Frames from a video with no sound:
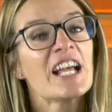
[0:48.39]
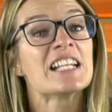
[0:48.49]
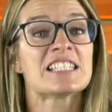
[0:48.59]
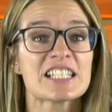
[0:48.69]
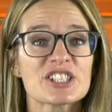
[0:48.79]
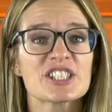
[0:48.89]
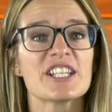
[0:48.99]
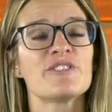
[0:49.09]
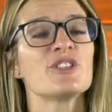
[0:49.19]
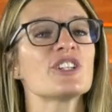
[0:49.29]

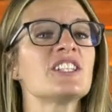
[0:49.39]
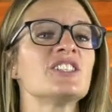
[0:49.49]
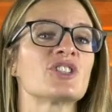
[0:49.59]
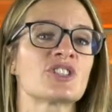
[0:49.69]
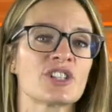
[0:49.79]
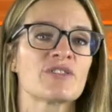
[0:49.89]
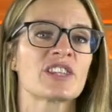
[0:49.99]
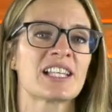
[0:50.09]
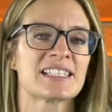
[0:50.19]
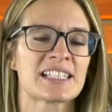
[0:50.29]
Additionally, if you're looking to serve
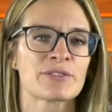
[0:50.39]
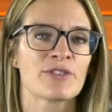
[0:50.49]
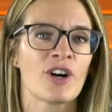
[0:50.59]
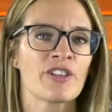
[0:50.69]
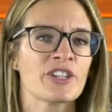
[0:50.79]
with us this fall,